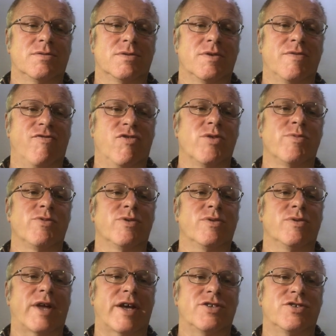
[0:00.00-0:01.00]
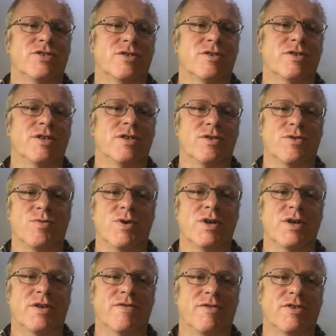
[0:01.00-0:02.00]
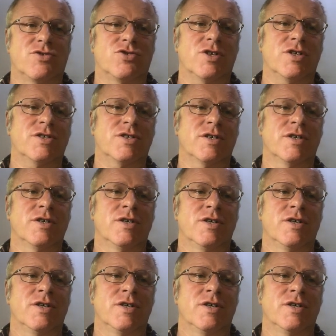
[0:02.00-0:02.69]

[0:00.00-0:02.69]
informal lectures looking at the work of the Trust.